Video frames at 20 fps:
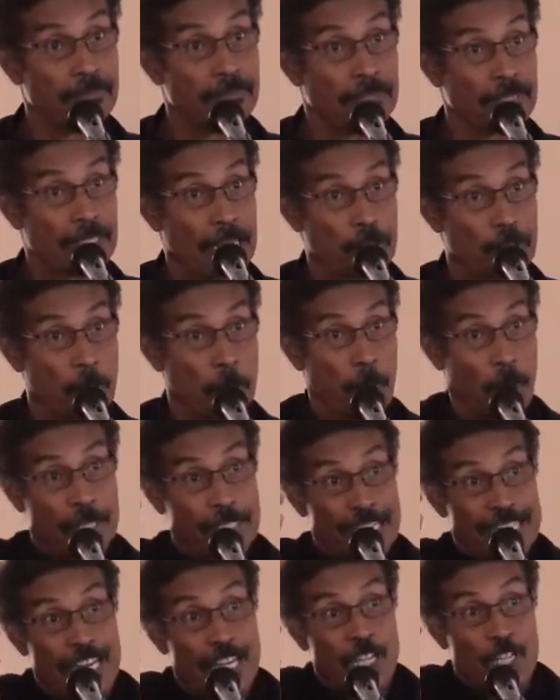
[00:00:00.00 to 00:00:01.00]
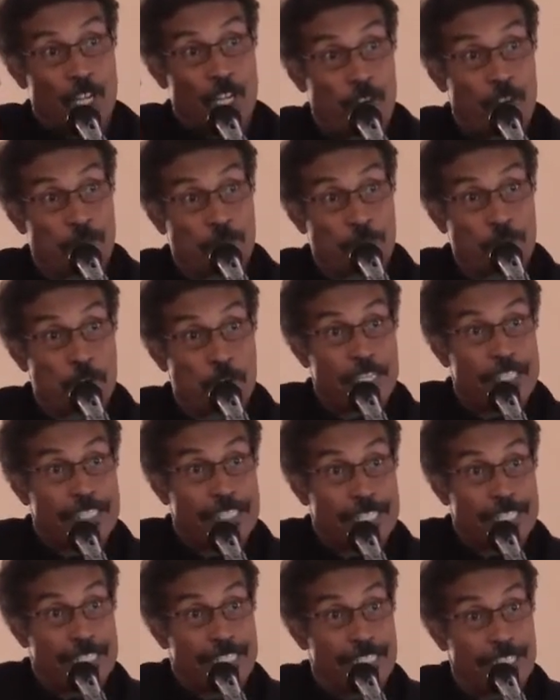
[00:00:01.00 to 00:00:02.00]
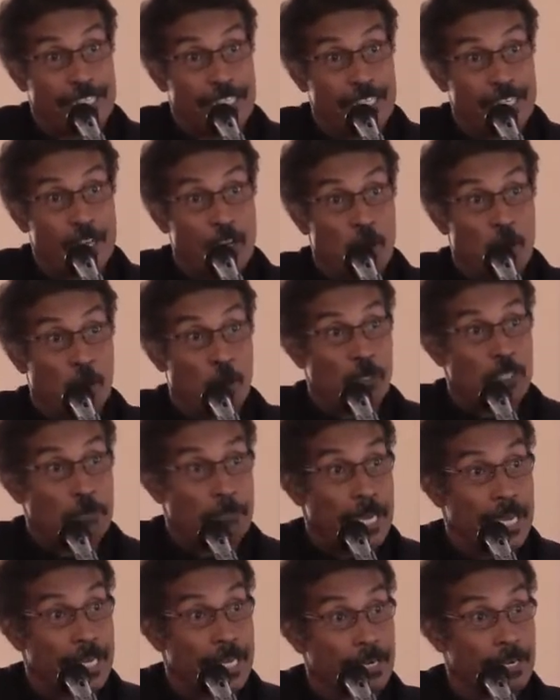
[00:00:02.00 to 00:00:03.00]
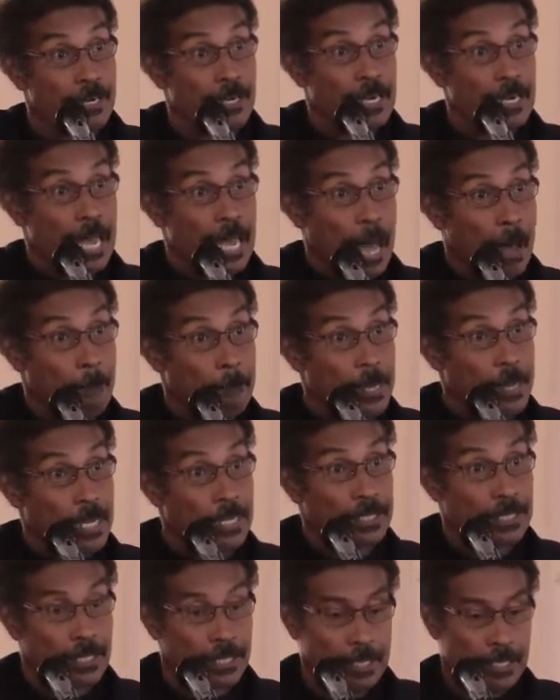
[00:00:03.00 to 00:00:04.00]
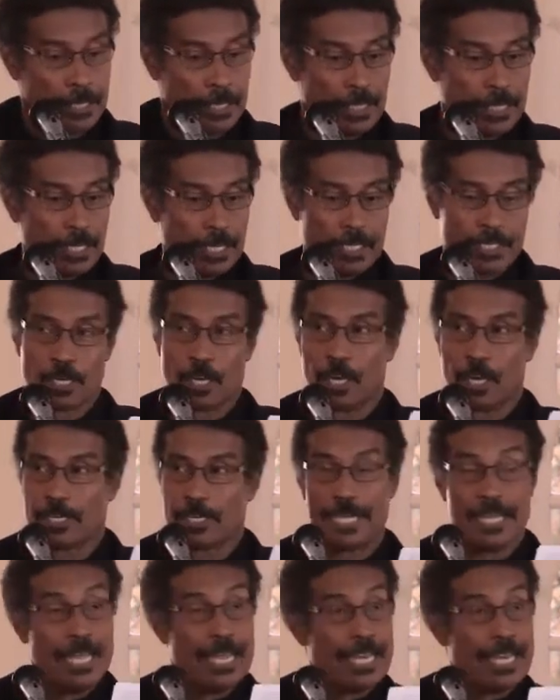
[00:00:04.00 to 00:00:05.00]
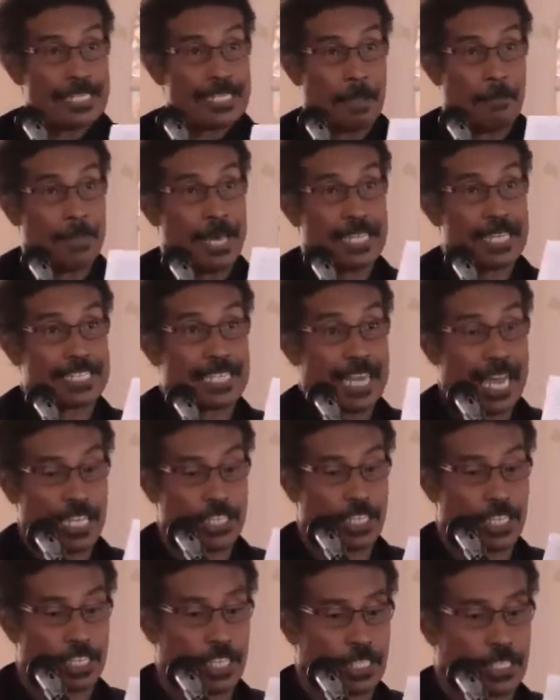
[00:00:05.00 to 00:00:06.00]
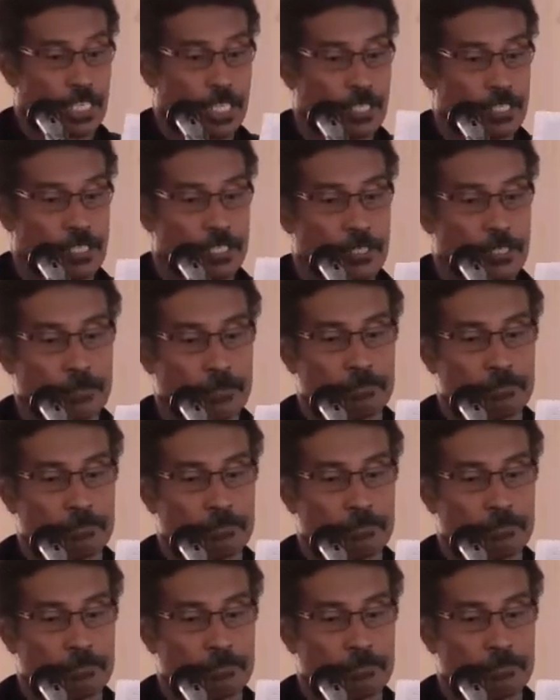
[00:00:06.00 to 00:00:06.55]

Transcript: That's what Paul said. He looked for a city whose maker and builder is God. That's amazing exegesis.